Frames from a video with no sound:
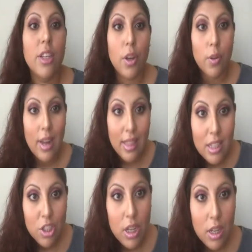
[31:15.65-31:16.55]
you know,
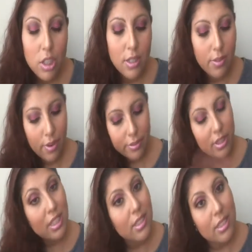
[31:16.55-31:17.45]
nothing changes, if
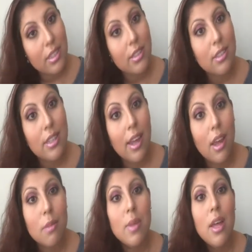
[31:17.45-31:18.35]
everything stays the
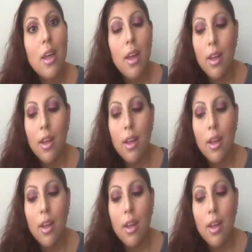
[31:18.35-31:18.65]
same,